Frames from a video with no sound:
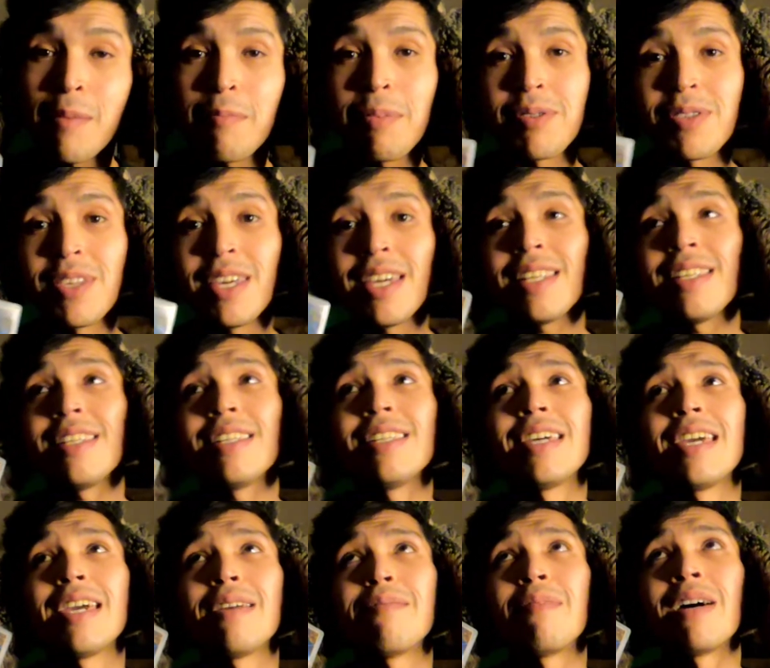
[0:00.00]
But then,
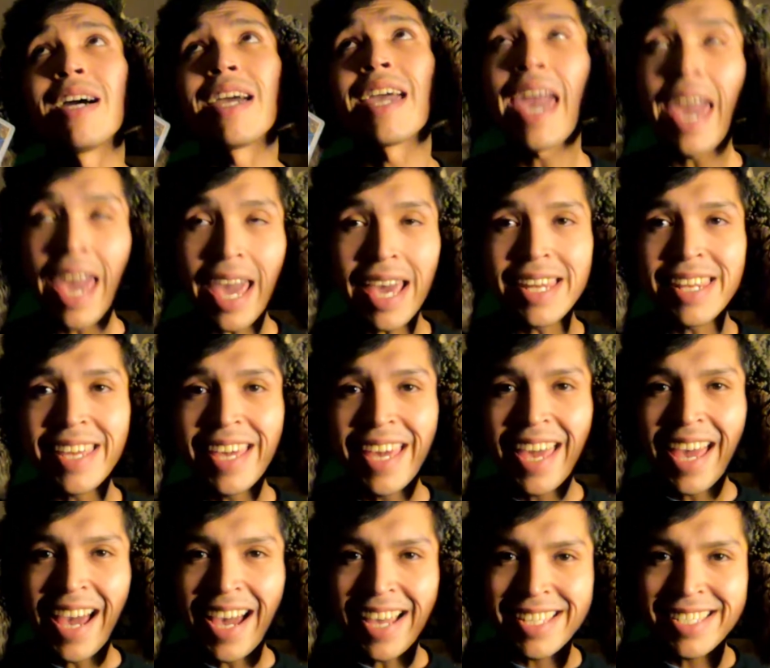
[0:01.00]
in my head,
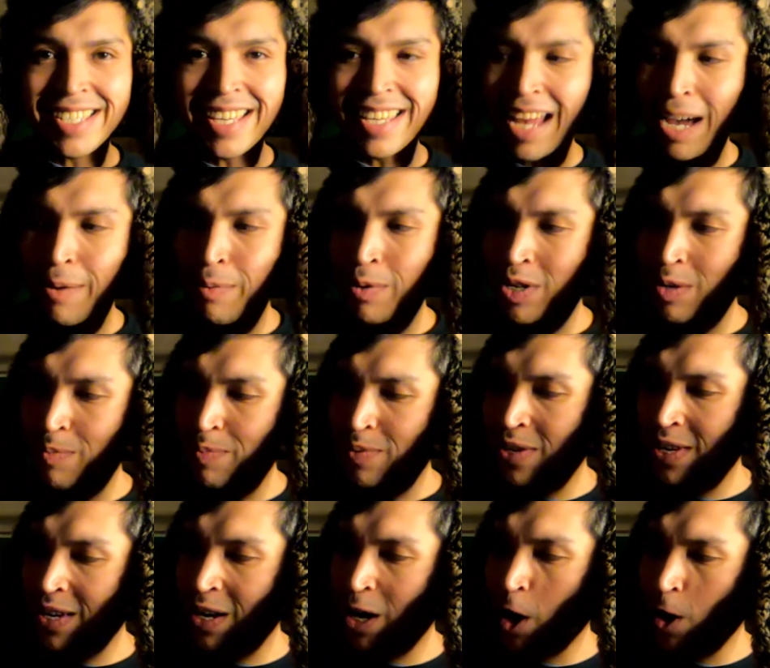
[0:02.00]
I said I'm gonna
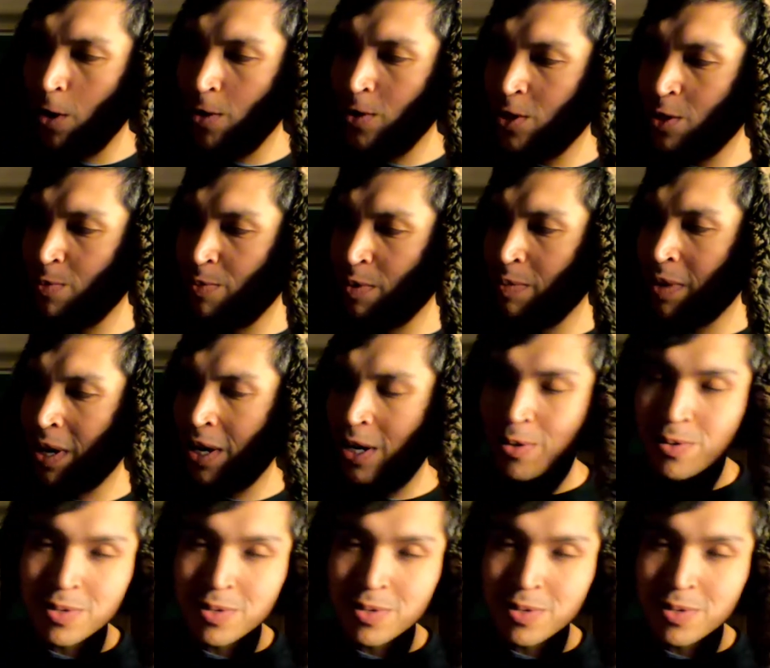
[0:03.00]
play all Super Mario